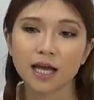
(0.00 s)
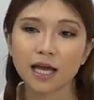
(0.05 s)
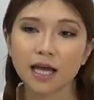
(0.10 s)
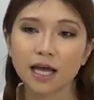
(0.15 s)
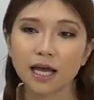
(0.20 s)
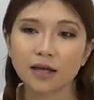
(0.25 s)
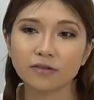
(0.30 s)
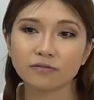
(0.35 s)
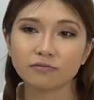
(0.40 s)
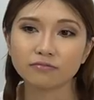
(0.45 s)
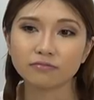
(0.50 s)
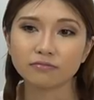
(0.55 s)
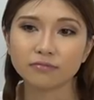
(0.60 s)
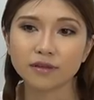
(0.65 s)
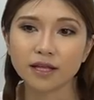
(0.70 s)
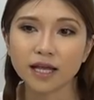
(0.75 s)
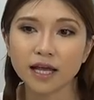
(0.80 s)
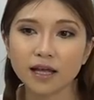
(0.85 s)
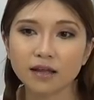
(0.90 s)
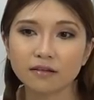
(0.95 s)
And
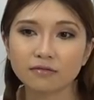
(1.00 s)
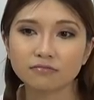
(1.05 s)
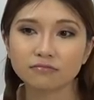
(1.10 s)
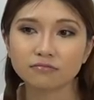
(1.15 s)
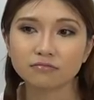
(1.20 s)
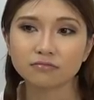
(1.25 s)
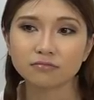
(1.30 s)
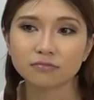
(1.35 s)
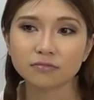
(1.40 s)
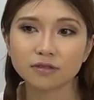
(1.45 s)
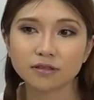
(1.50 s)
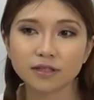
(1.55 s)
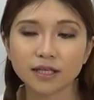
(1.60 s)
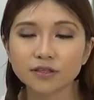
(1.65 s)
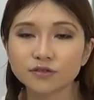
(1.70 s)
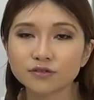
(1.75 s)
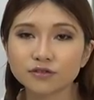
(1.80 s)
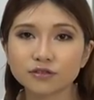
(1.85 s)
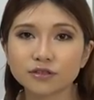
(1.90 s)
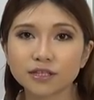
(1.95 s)
then
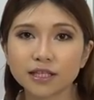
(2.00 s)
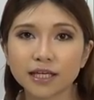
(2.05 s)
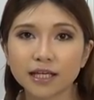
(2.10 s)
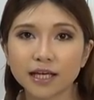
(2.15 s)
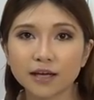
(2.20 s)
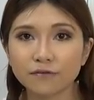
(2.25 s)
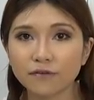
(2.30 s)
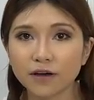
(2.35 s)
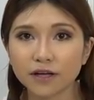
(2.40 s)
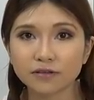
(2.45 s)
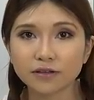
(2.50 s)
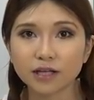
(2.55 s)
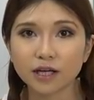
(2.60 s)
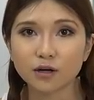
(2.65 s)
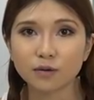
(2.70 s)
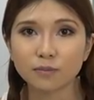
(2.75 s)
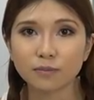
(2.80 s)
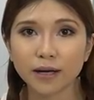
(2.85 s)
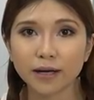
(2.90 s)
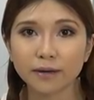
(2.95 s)
yesterday, I found
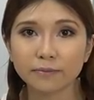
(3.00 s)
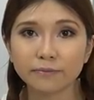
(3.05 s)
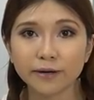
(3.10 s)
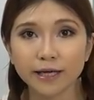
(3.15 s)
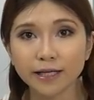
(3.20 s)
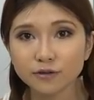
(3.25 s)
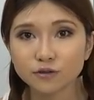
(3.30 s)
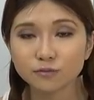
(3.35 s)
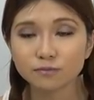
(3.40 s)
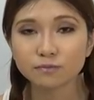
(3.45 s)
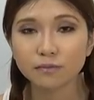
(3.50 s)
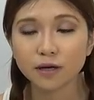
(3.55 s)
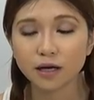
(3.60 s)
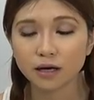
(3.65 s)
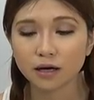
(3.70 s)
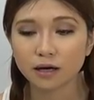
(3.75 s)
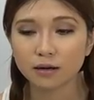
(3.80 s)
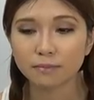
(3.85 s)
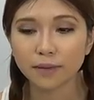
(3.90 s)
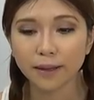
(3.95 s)
out my page,
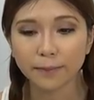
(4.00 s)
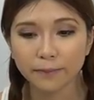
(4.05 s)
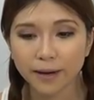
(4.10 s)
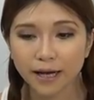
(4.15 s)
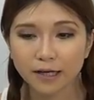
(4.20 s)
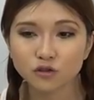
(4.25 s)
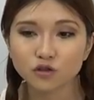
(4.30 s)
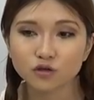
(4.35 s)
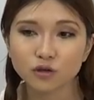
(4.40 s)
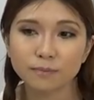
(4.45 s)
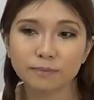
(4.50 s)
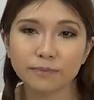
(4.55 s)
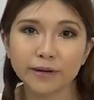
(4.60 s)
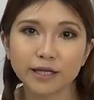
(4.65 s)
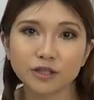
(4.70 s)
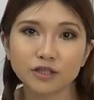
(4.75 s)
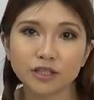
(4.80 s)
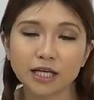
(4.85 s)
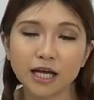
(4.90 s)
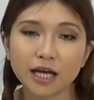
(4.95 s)
uh, my Patreon
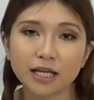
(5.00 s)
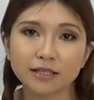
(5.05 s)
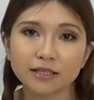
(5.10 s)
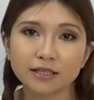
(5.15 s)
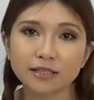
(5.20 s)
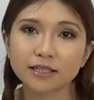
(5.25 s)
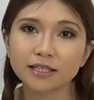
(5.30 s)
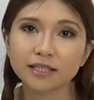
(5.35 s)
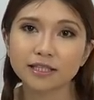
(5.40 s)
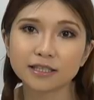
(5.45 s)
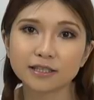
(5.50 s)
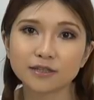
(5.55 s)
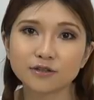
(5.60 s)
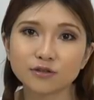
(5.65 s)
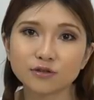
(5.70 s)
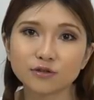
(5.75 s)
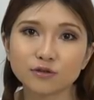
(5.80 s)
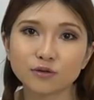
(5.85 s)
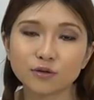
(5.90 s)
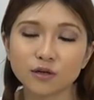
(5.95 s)
page got deleted
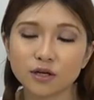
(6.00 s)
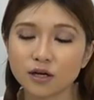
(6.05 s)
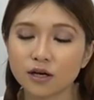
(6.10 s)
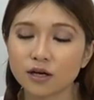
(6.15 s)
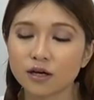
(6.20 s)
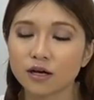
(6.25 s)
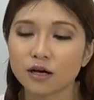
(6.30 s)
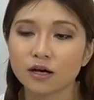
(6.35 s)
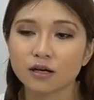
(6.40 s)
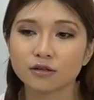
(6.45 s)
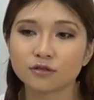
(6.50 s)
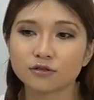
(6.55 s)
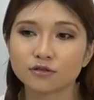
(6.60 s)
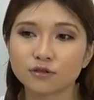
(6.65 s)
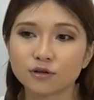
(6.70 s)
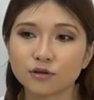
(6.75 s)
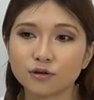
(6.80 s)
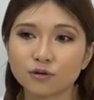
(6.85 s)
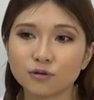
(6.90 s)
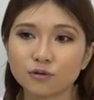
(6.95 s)
too.
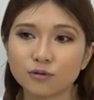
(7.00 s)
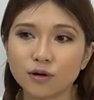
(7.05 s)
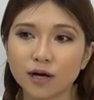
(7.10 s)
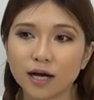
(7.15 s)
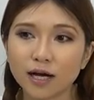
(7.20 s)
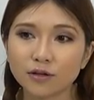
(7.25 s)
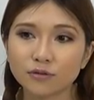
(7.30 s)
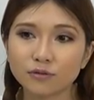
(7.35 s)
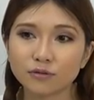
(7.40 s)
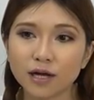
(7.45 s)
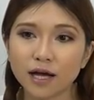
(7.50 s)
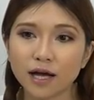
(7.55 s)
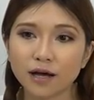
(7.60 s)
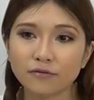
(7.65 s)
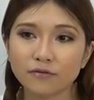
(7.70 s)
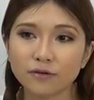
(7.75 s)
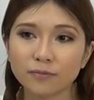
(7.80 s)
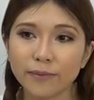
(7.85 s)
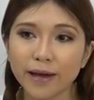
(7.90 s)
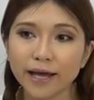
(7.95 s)
So I don't
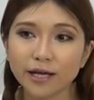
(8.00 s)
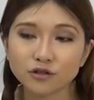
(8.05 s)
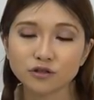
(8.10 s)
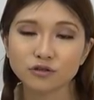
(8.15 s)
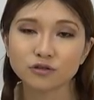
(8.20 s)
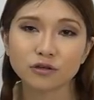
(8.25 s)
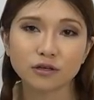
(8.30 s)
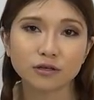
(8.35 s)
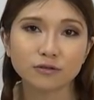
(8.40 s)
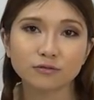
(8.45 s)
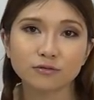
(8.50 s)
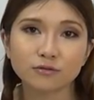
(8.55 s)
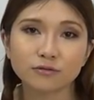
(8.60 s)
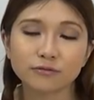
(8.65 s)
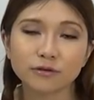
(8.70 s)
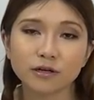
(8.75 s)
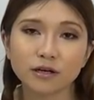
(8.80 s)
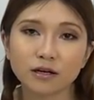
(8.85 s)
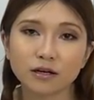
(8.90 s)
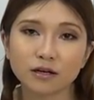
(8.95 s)
have a Patreon cr
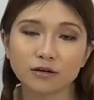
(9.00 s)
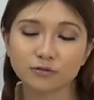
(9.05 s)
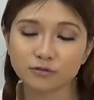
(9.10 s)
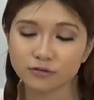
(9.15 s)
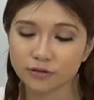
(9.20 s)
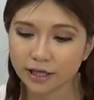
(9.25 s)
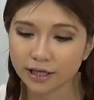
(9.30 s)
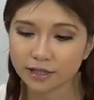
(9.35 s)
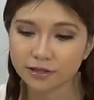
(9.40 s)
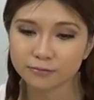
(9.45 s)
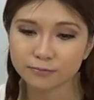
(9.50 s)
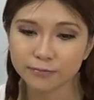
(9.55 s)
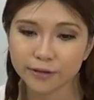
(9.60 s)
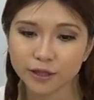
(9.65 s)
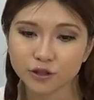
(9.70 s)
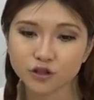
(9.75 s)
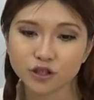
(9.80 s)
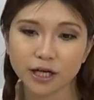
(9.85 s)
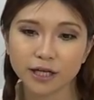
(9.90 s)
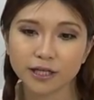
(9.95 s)
uh, creator
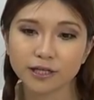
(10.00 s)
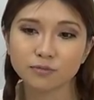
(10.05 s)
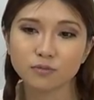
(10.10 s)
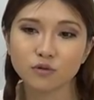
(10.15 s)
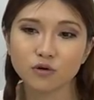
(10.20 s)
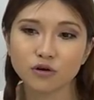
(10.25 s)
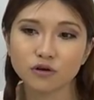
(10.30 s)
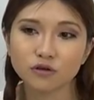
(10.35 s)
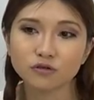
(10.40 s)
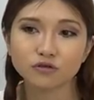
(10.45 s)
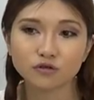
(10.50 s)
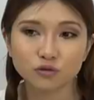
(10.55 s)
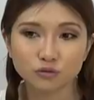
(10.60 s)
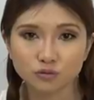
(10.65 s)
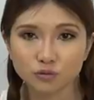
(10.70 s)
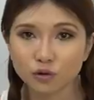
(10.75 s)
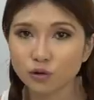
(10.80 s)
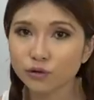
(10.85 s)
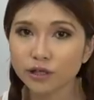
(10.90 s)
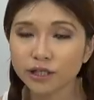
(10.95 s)
page anymore. So
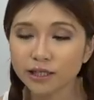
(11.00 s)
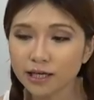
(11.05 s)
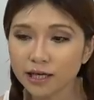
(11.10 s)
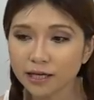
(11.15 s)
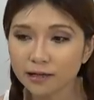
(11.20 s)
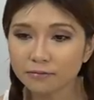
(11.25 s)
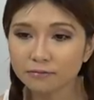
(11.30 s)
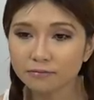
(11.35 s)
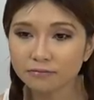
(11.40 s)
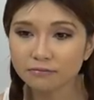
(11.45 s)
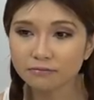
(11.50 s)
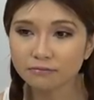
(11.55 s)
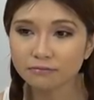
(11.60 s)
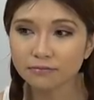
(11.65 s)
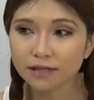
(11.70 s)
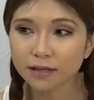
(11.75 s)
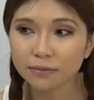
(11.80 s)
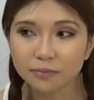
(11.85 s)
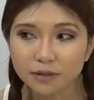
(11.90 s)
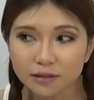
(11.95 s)
no income.
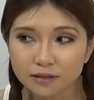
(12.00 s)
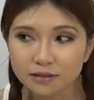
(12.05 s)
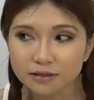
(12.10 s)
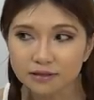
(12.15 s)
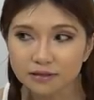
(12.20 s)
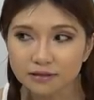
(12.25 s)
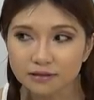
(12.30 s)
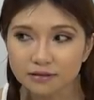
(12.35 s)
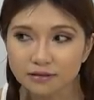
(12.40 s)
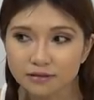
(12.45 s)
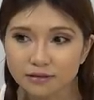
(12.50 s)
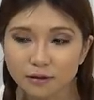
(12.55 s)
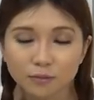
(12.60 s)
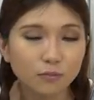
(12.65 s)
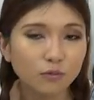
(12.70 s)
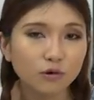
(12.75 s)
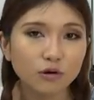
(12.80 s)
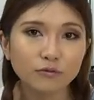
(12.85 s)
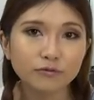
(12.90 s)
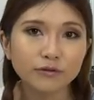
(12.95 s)
That means no
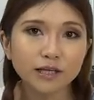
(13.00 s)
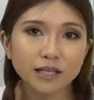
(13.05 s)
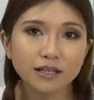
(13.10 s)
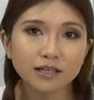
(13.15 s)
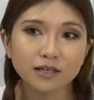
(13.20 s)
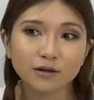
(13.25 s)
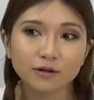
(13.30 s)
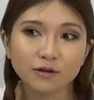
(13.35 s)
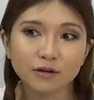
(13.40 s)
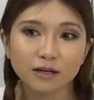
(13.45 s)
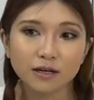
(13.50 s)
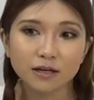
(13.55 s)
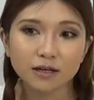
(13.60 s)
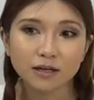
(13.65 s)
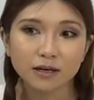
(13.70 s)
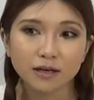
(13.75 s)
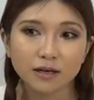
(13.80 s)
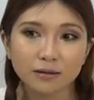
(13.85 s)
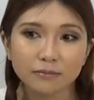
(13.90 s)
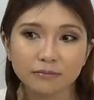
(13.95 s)
more video
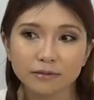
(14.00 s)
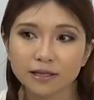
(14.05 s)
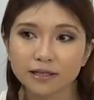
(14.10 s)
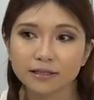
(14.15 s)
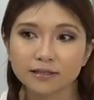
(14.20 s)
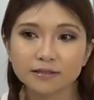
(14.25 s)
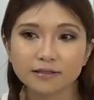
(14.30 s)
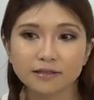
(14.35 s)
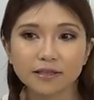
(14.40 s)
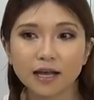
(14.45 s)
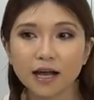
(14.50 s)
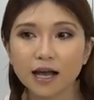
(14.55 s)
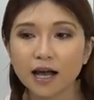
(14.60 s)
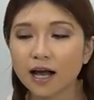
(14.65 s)
because